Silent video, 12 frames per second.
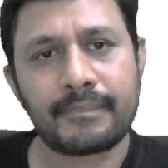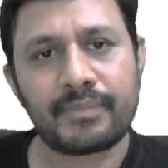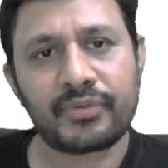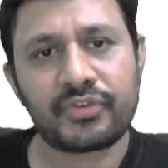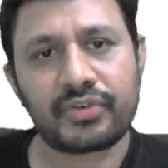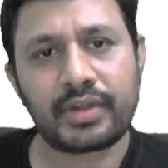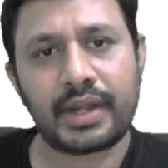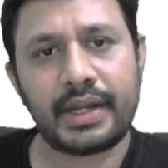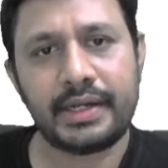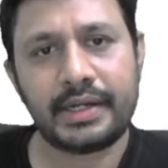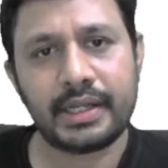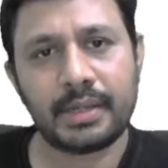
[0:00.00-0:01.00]

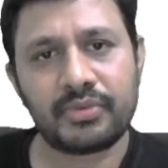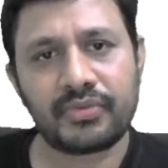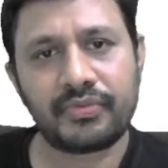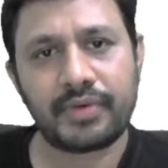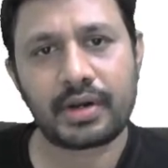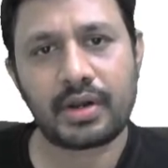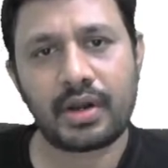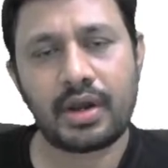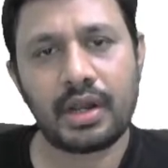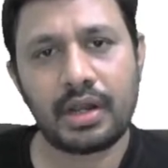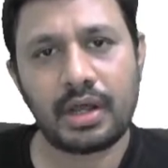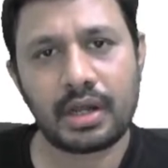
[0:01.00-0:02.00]
sine terms for
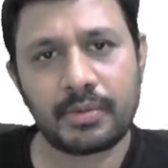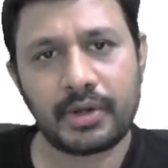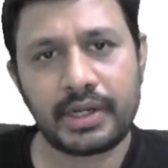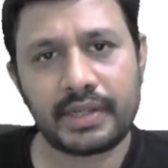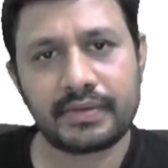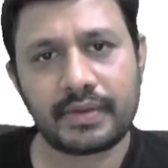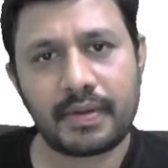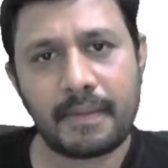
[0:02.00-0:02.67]
all harmonics,